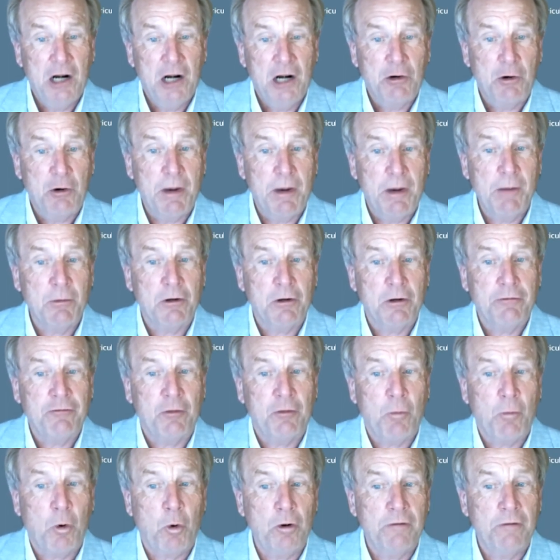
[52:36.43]
Remember, for
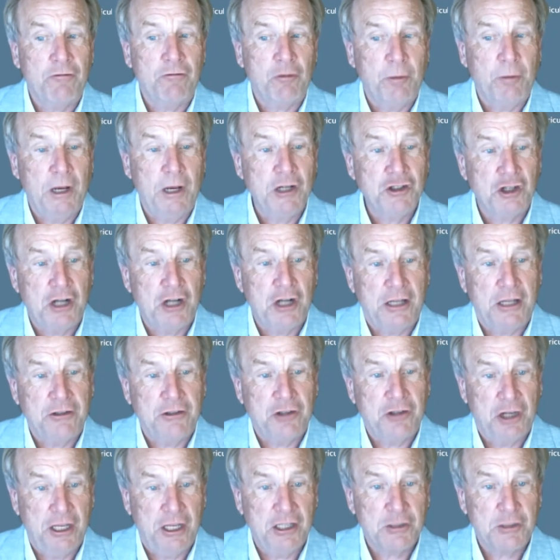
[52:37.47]
more information on
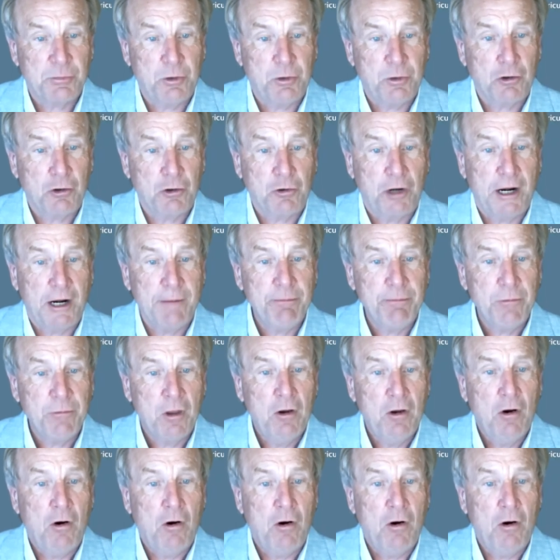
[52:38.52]
today's program